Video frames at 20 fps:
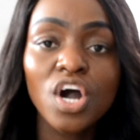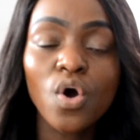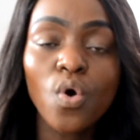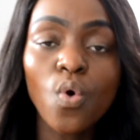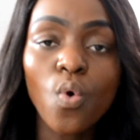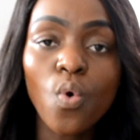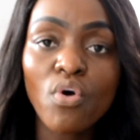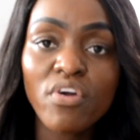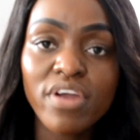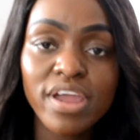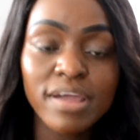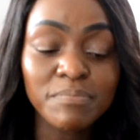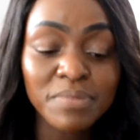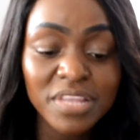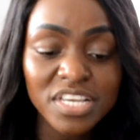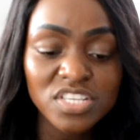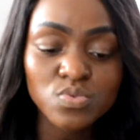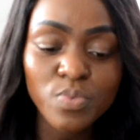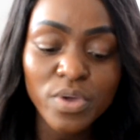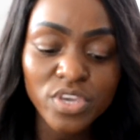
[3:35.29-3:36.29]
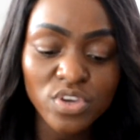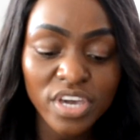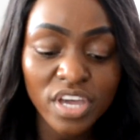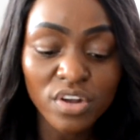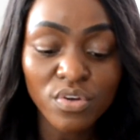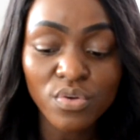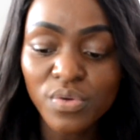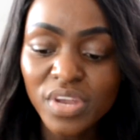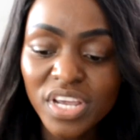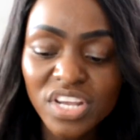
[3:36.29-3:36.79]
or a place where you
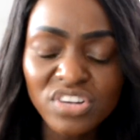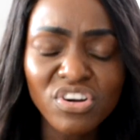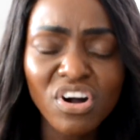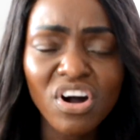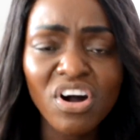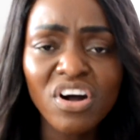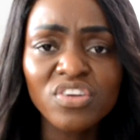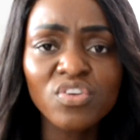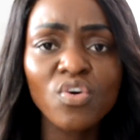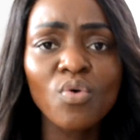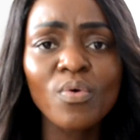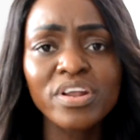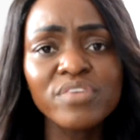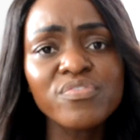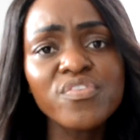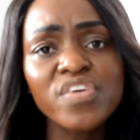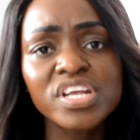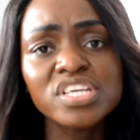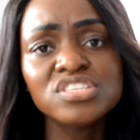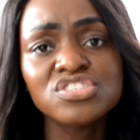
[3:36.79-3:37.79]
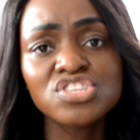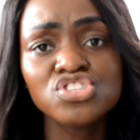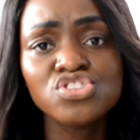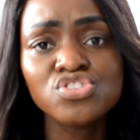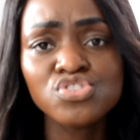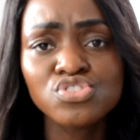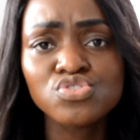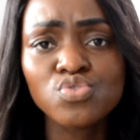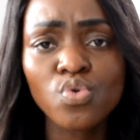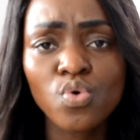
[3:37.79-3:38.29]
can read on or whatever it is that
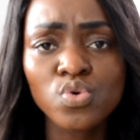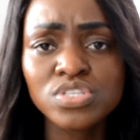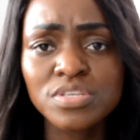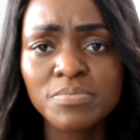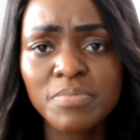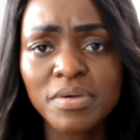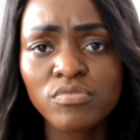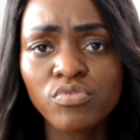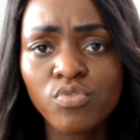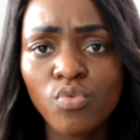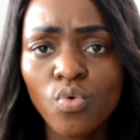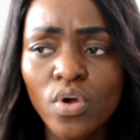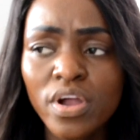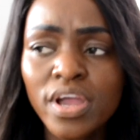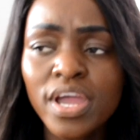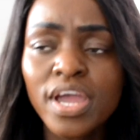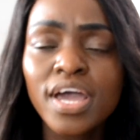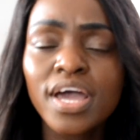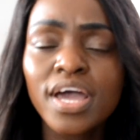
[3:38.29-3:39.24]
you use your ottoman for.